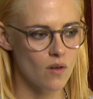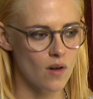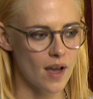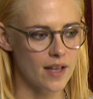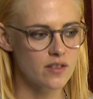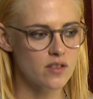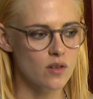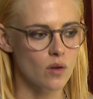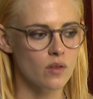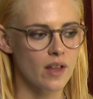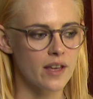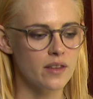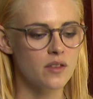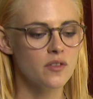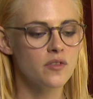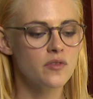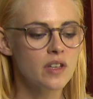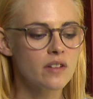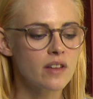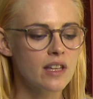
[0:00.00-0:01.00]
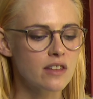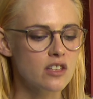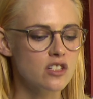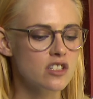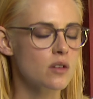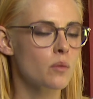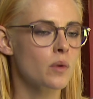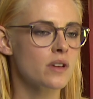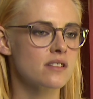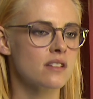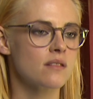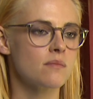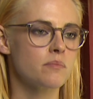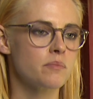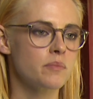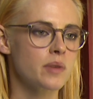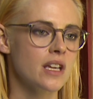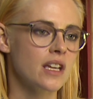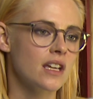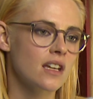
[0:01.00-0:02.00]
And so, like, the feeling that she
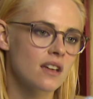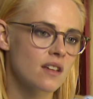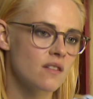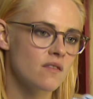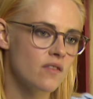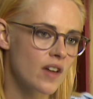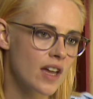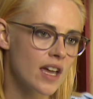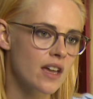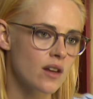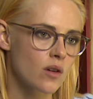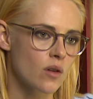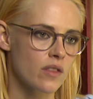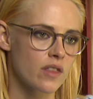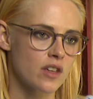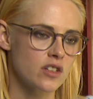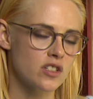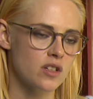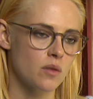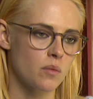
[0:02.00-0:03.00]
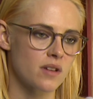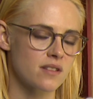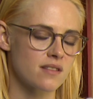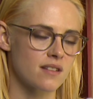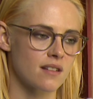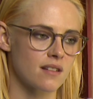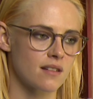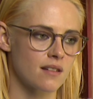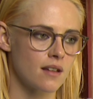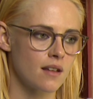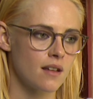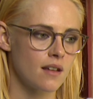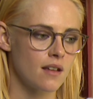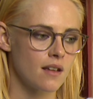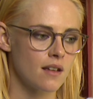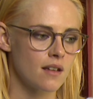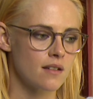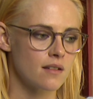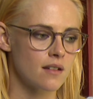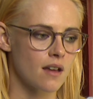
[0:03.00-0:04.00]
wasn't being conveyed or that she wasn't...
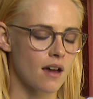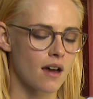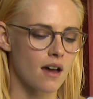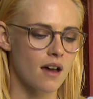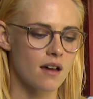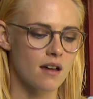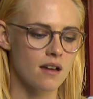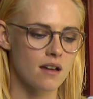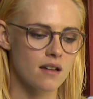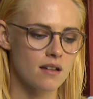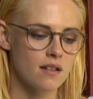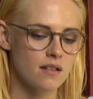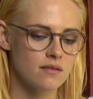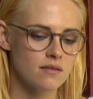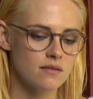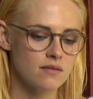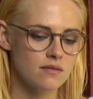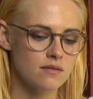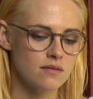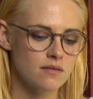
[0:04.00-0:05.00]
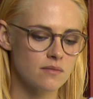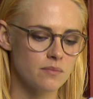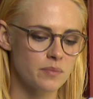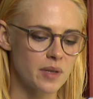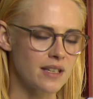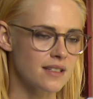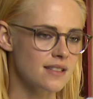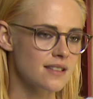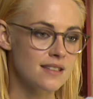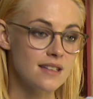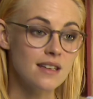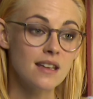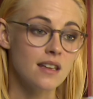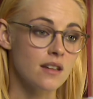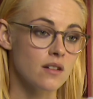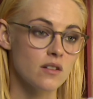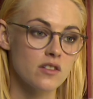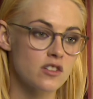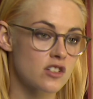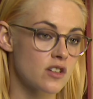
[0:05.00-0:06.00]
Uh, being
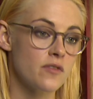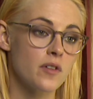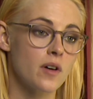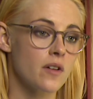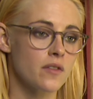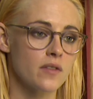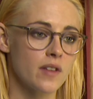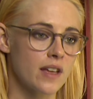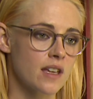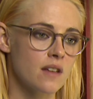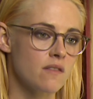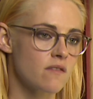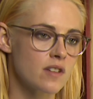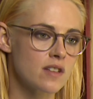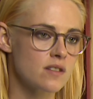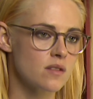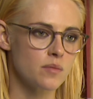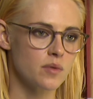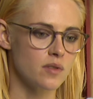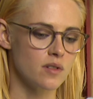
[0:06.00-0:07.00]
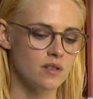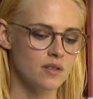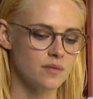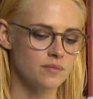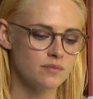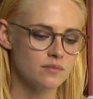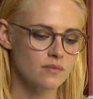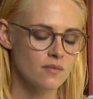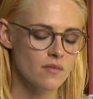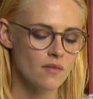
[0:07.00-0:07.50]
seen, as she felt like invisible,